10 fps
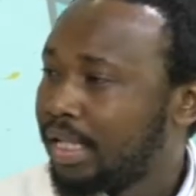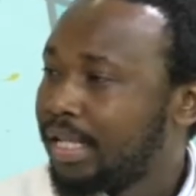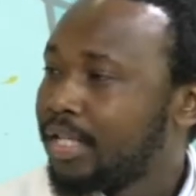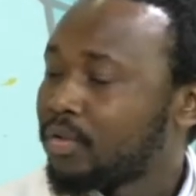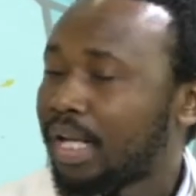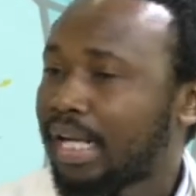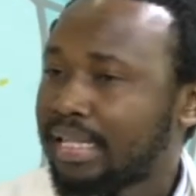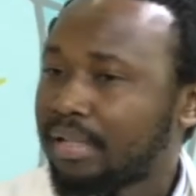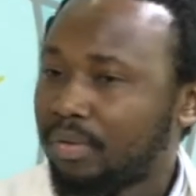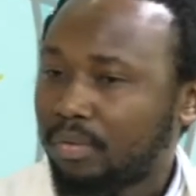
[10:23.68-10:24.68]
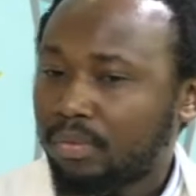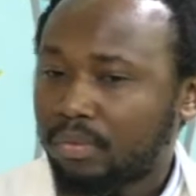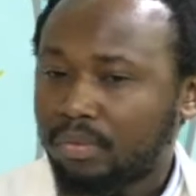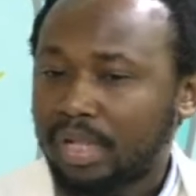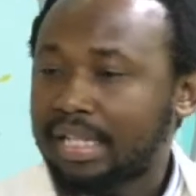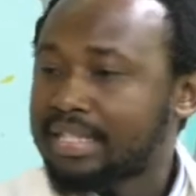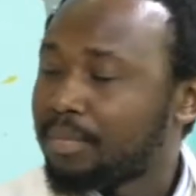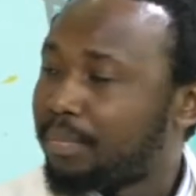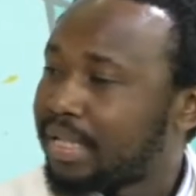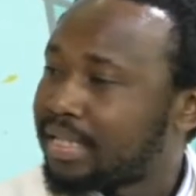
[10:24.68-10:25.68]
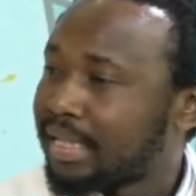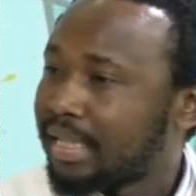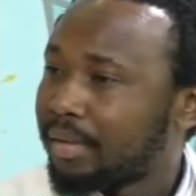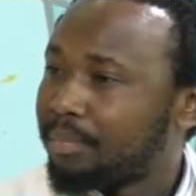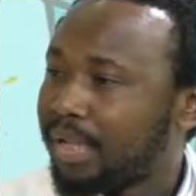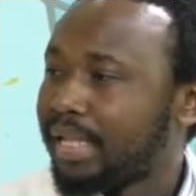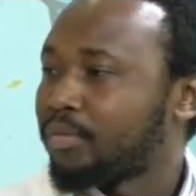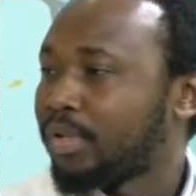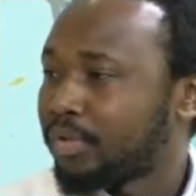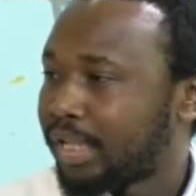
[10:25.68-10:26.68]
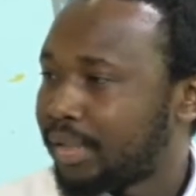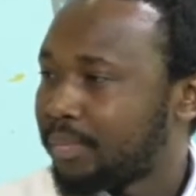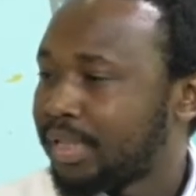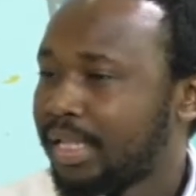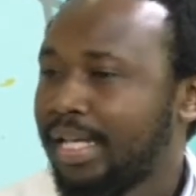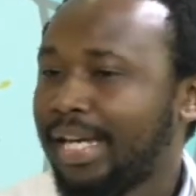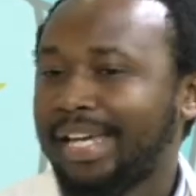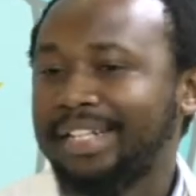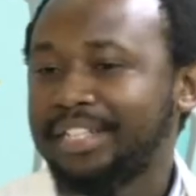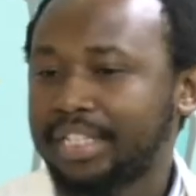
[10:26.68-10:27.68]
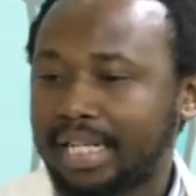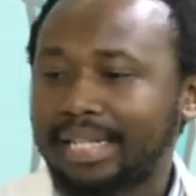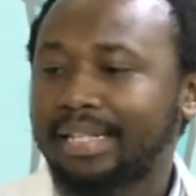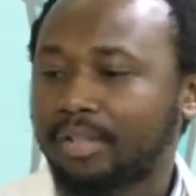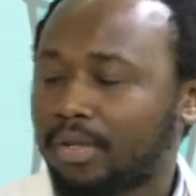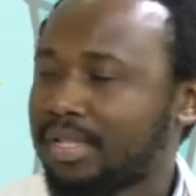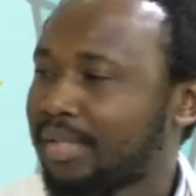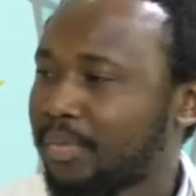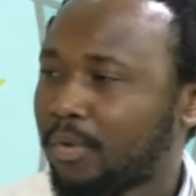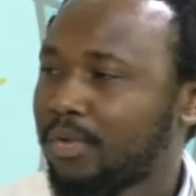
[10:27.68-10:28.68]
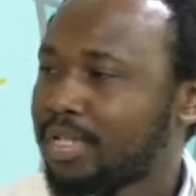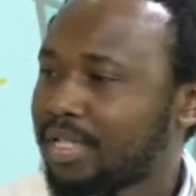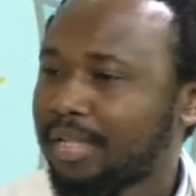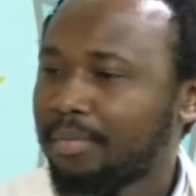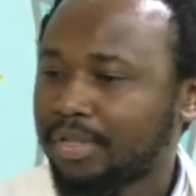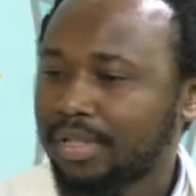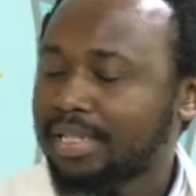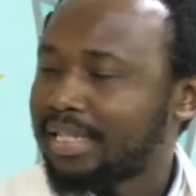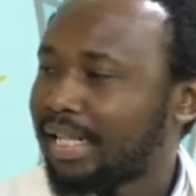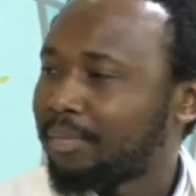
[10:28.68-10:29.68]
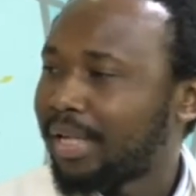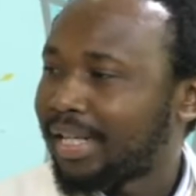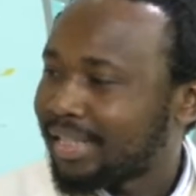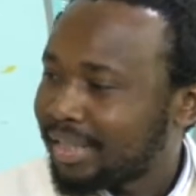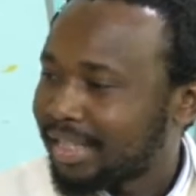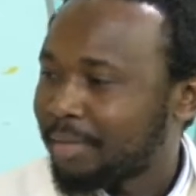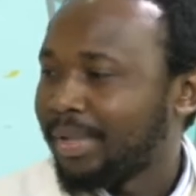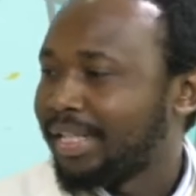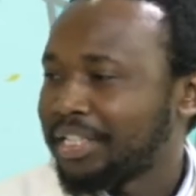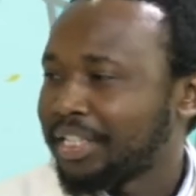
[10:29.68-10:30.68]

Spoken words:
So like I think, well, that's the best place, well, to get me. And she can then contact me because she is like my little manager.